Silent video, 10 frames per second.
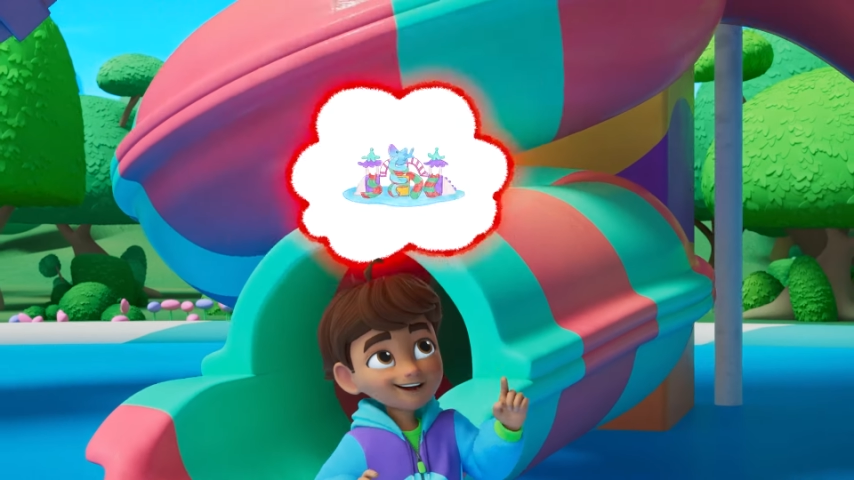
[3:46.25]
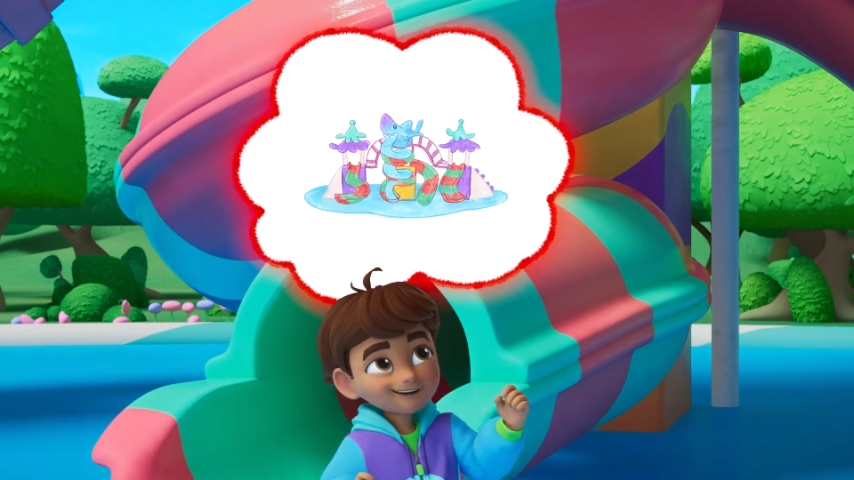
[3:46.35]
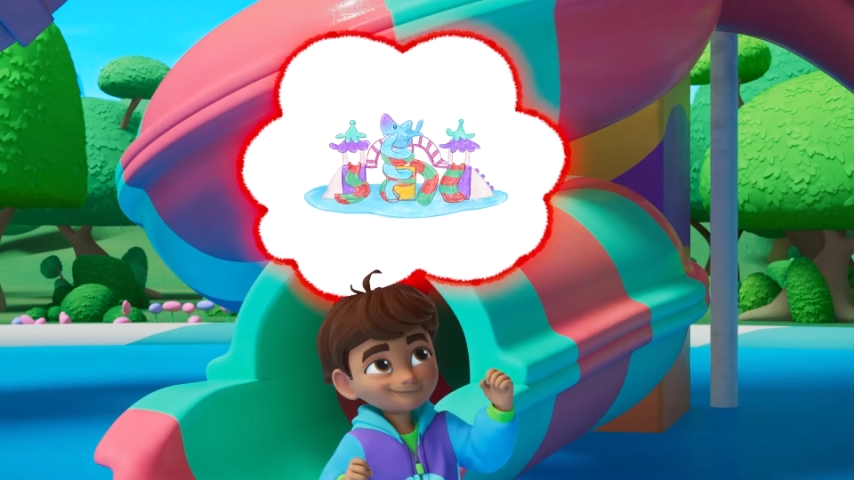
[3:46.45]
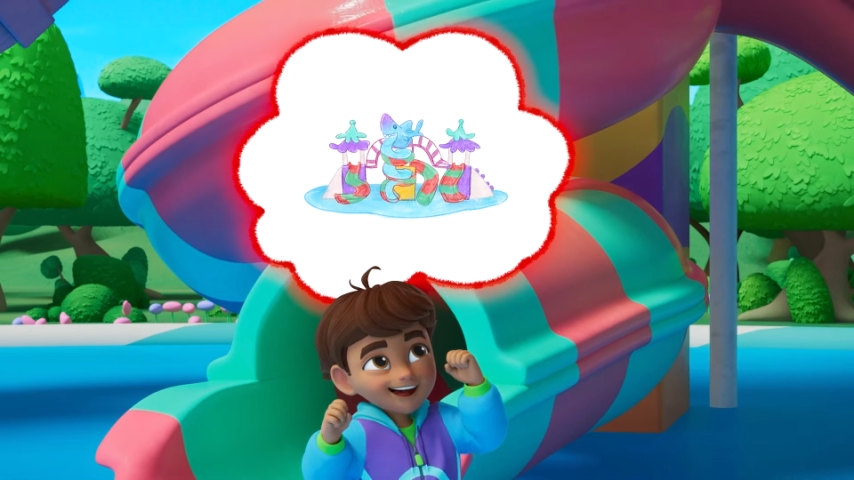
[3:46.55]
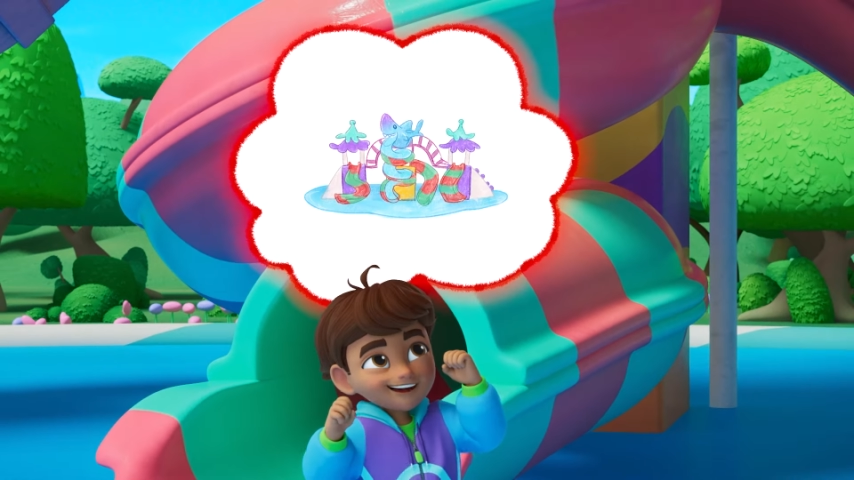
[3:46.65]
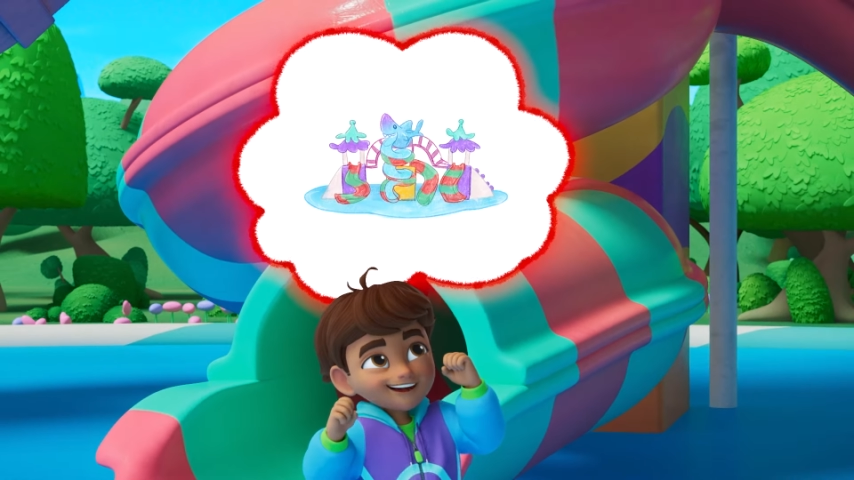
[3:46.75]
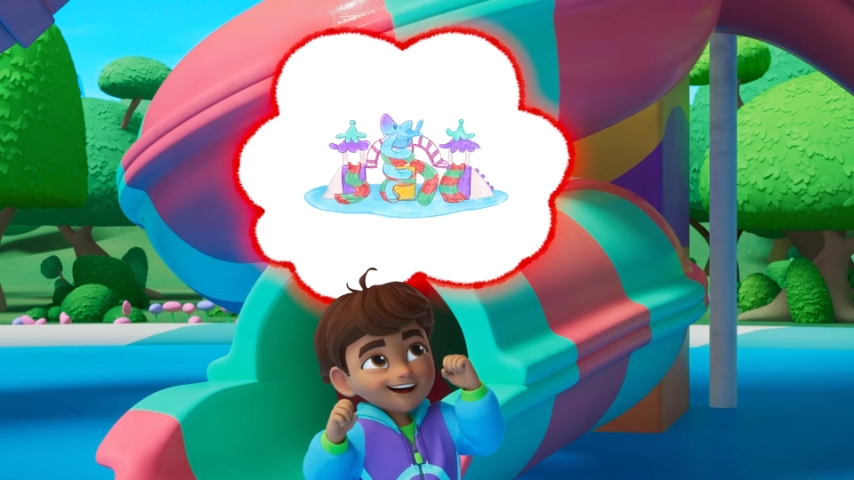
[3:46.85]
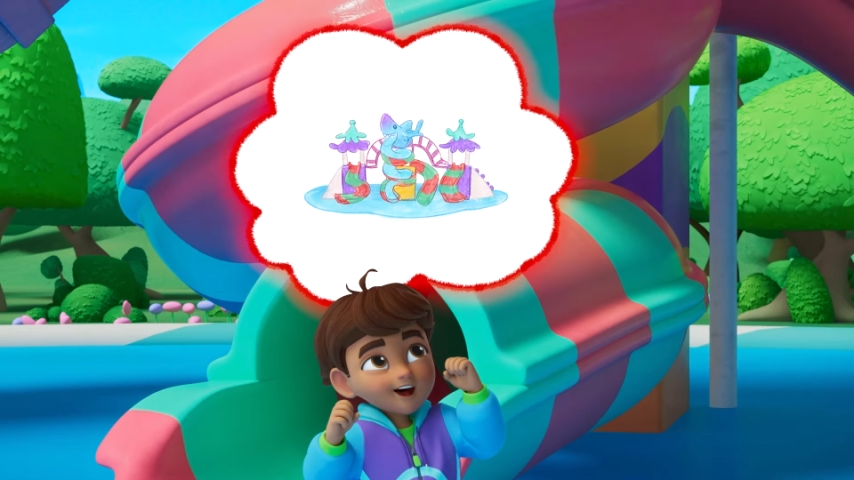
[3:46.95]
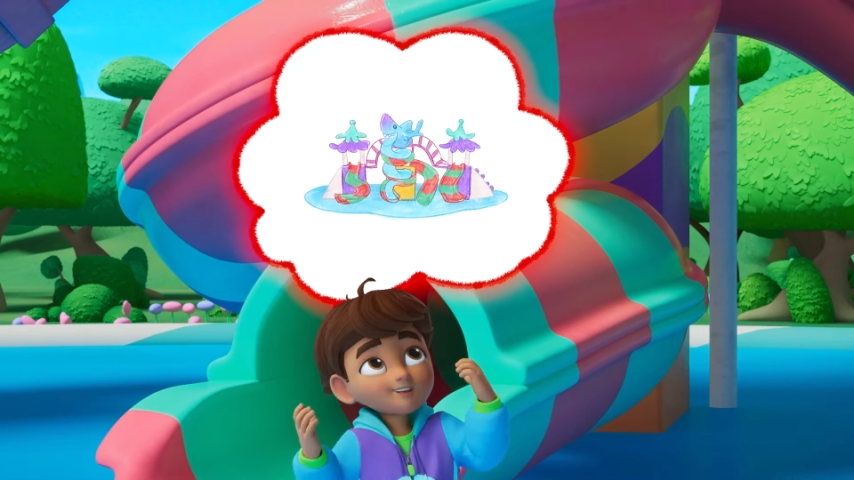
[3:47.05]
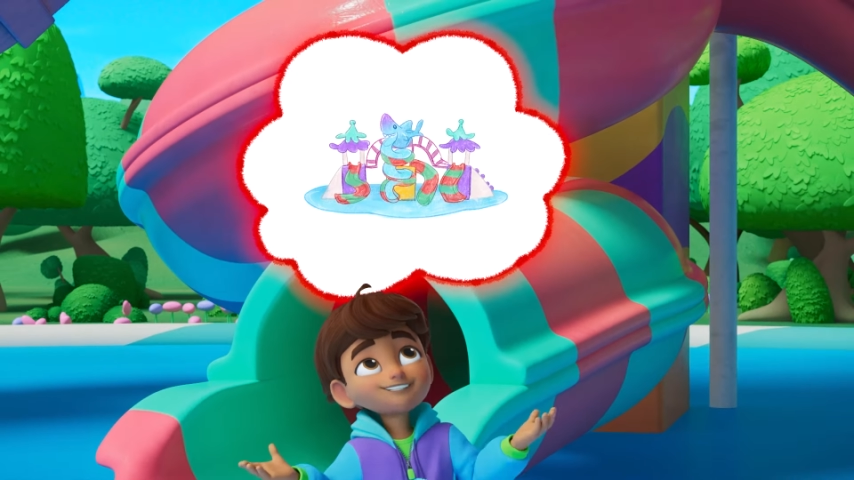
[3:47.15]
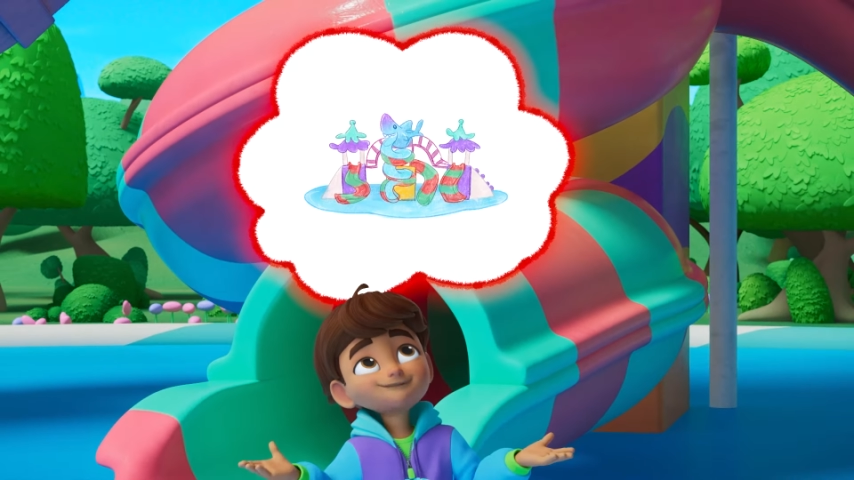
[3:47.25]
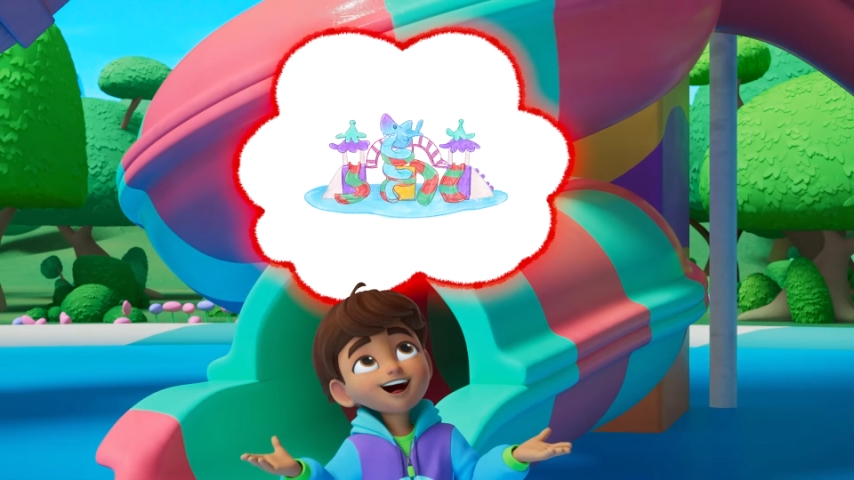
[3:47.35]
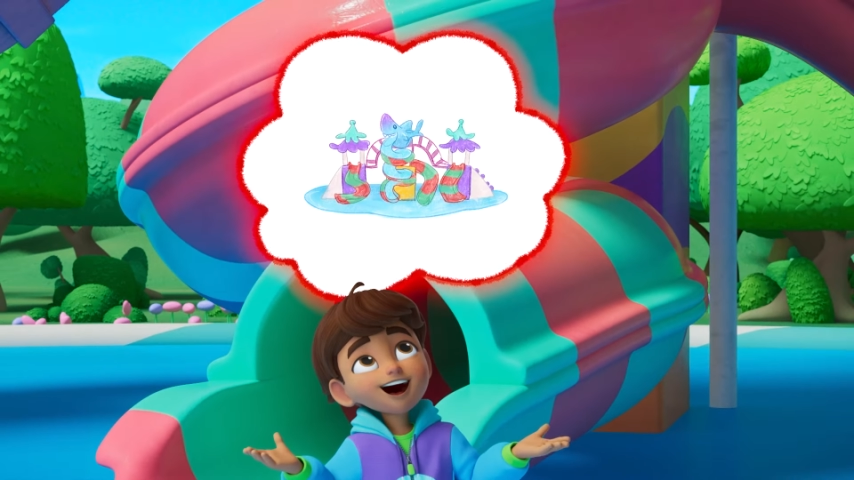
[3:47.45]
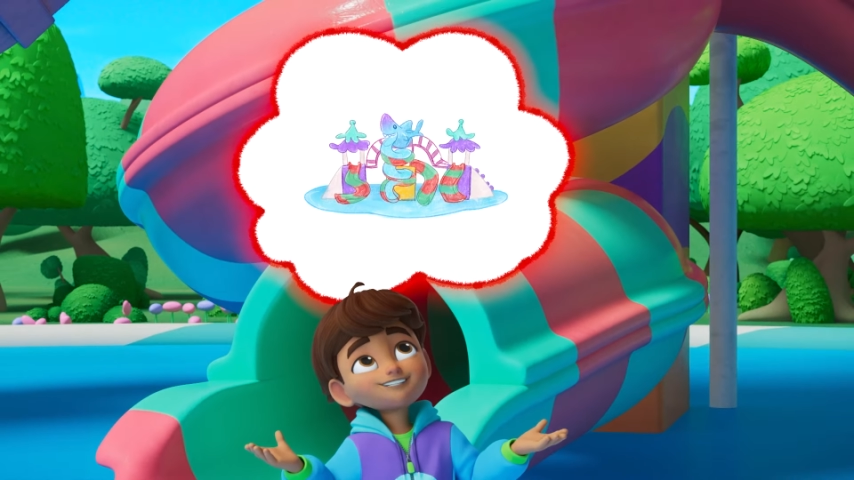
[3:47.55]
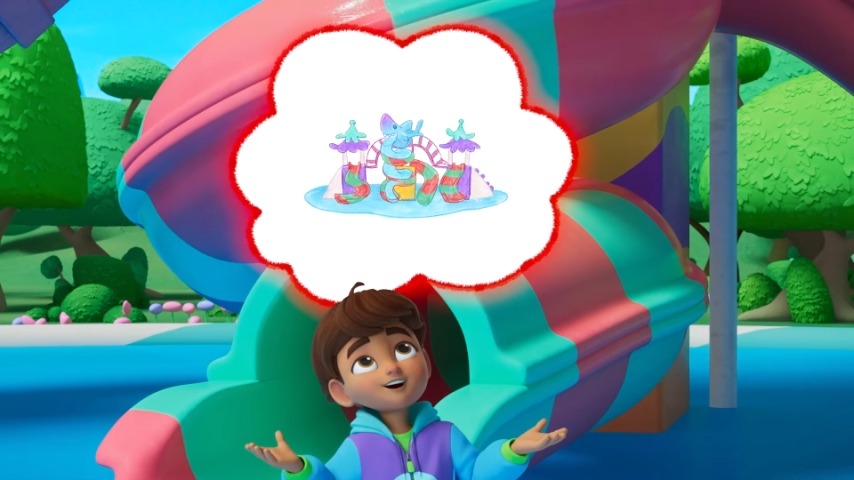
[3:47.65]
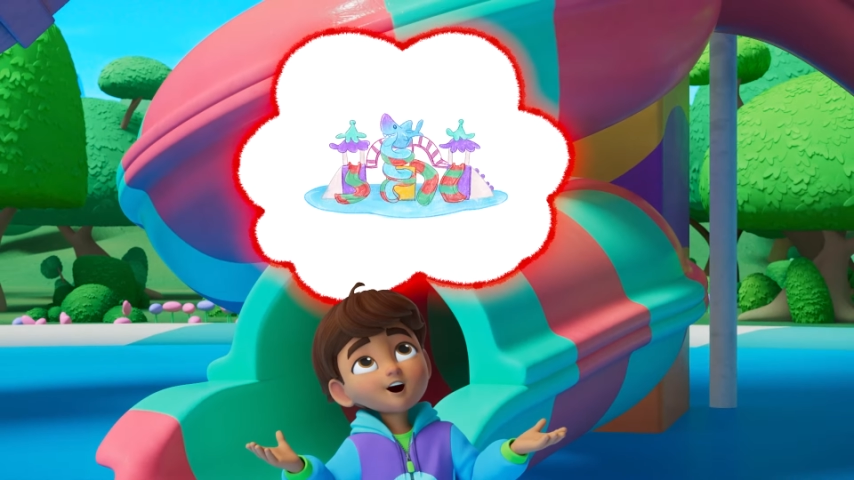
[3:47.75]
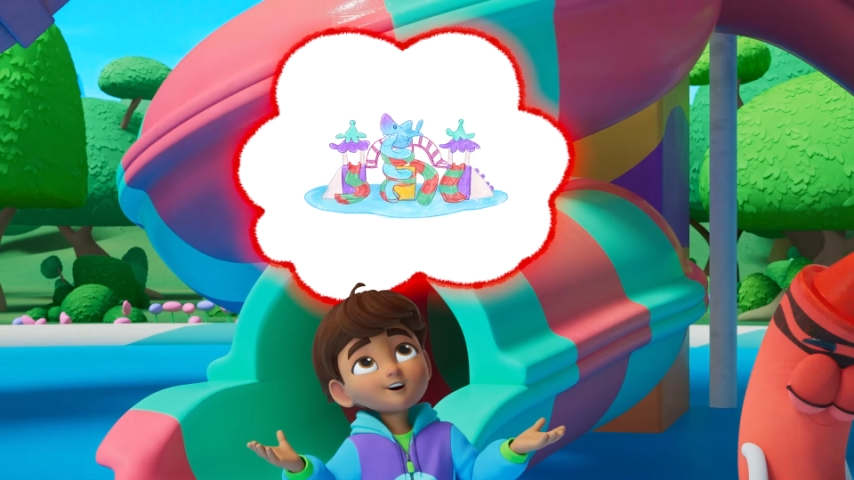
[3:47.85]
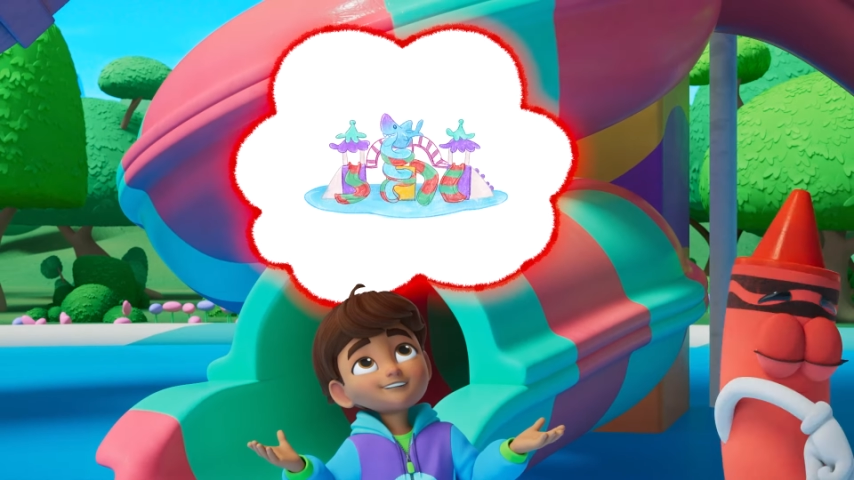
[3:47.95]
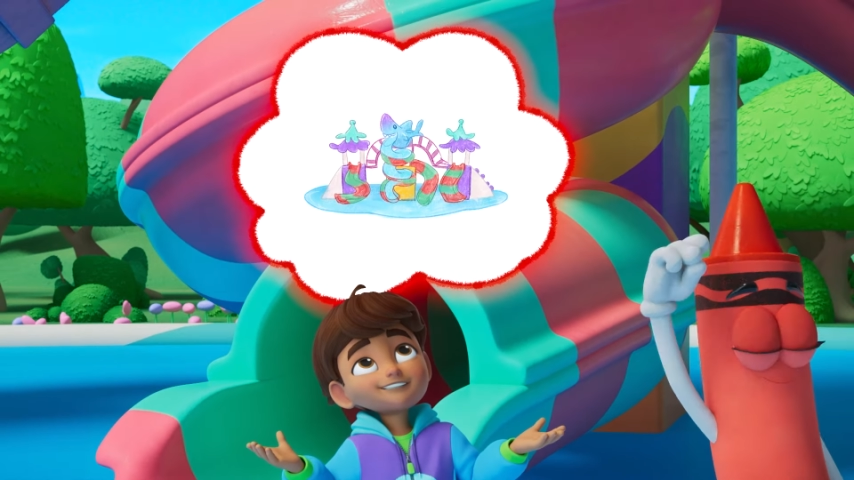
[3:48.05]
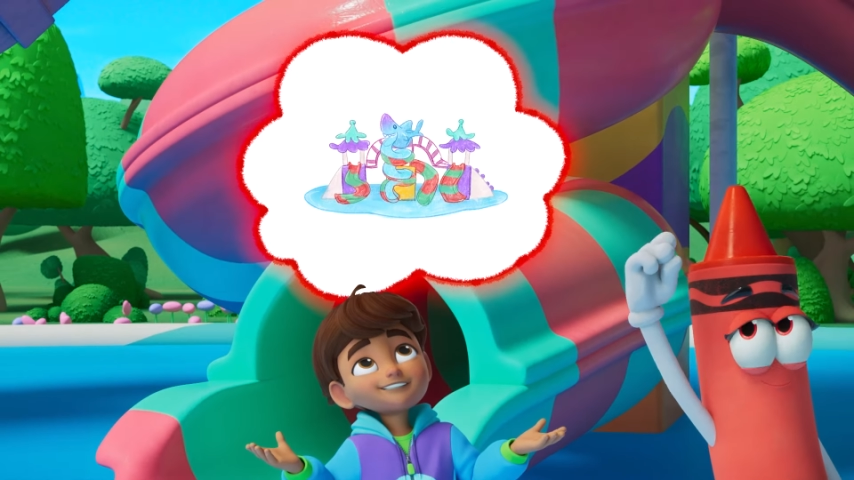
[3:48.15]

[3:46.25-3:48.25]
a playground splash zone!